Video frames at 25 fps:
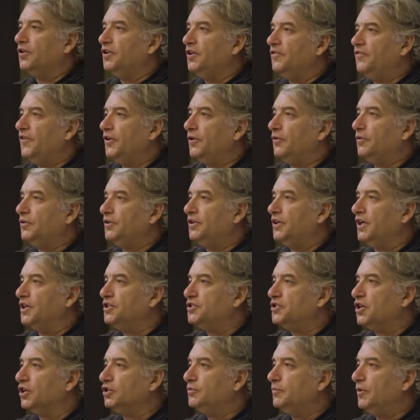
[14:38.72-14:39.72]
difficulty
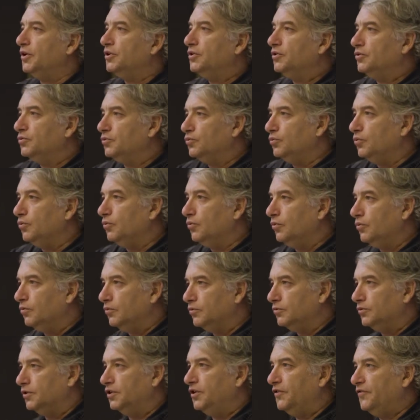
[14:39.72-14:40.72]
adjustment,
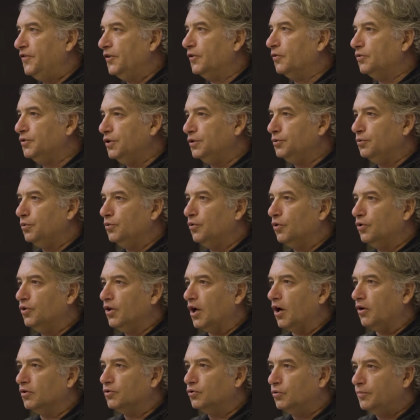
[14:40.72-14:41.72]
the difficulty to go
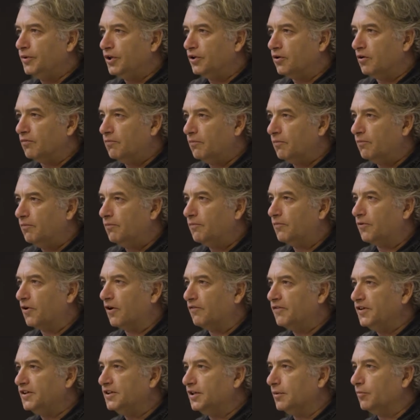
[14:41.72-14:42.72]
down to become
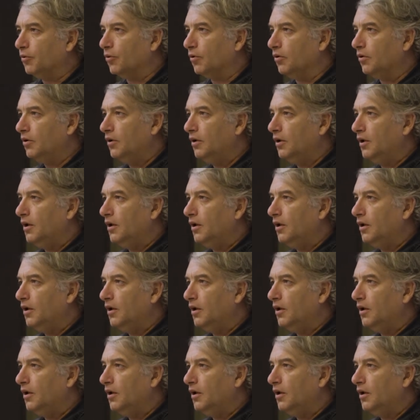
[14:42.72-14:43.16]
profitable.